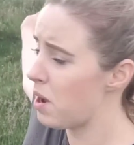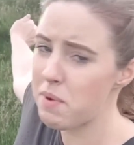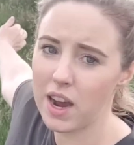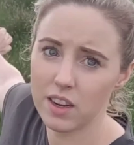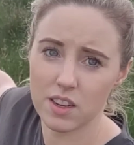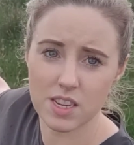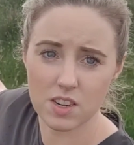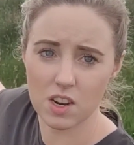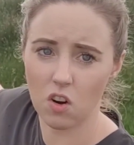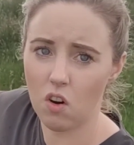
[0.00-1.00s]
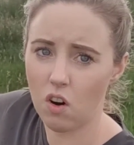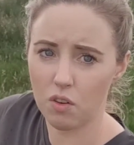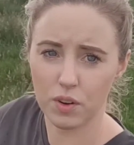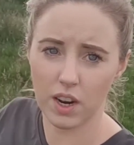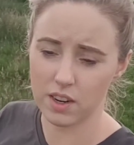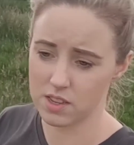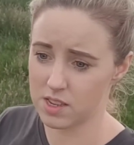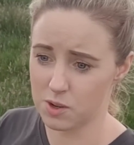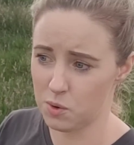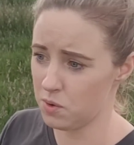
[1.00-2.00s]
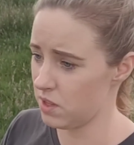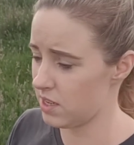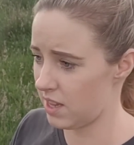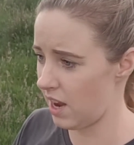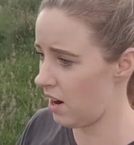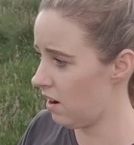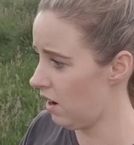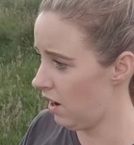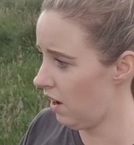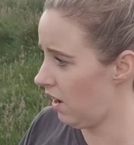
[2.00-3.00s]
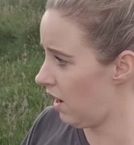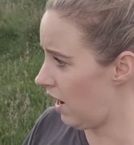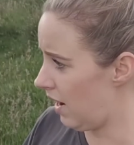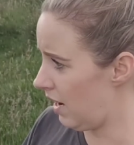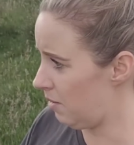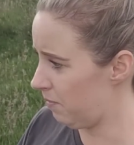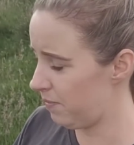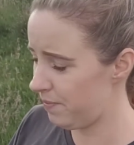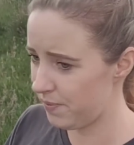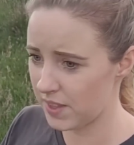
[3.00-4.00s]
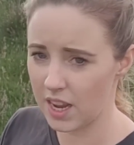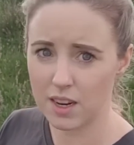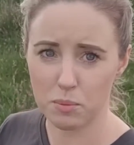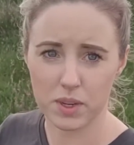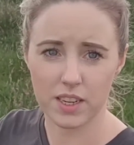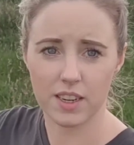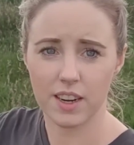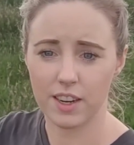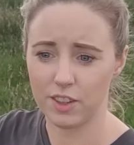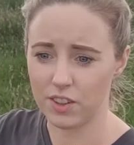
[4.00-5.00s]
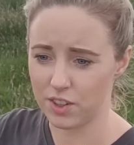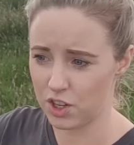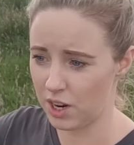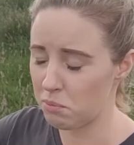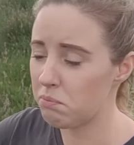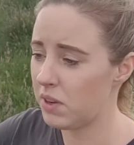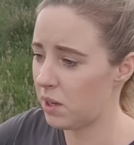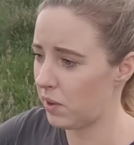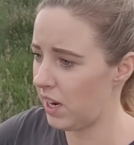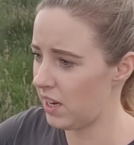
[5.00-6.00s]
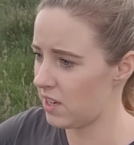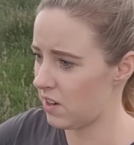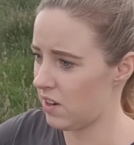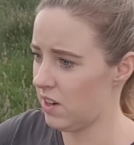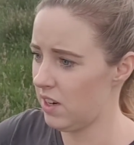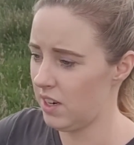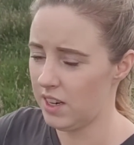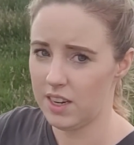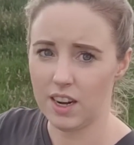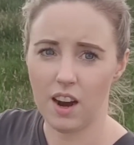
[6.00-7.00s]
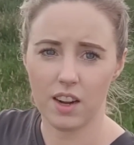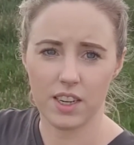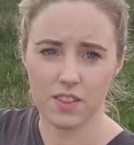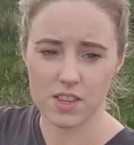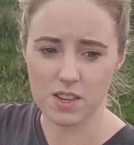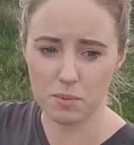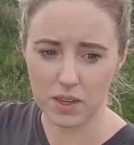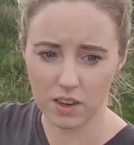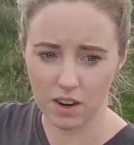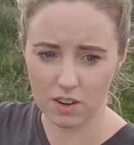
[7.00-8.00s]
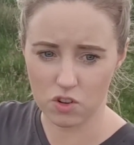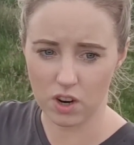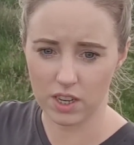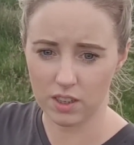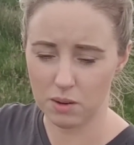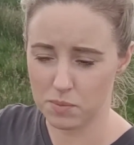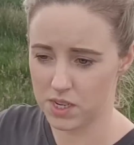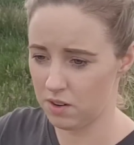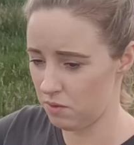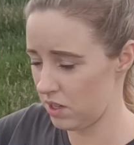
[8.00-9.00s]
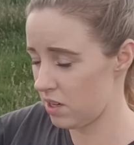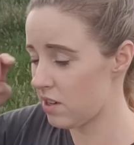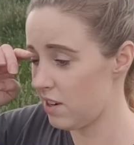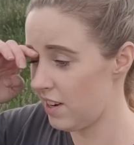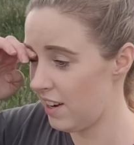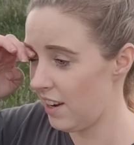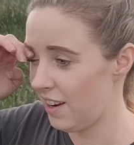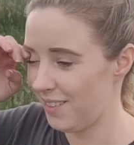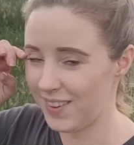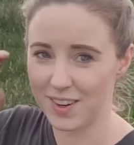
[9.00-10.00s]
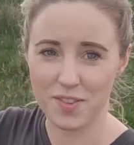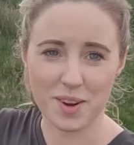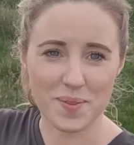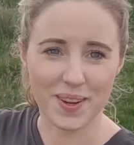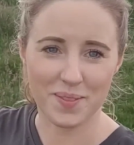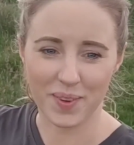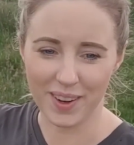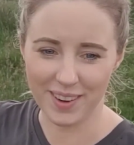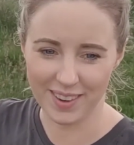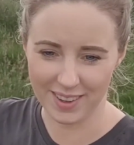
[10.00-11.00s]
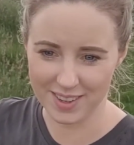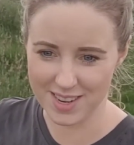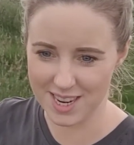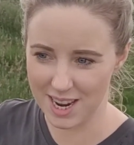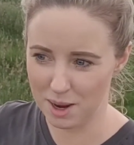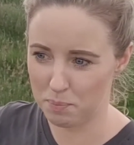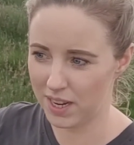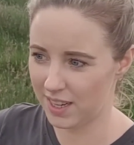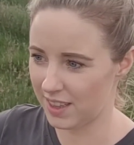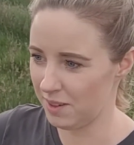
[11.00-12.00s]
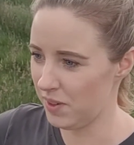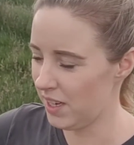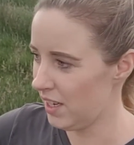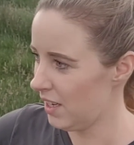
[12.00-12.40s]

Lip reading: way back because there's an awful lot of stones there. That'll be another job, maybe later on in the summer. I'll try and come down with a few people and pick them.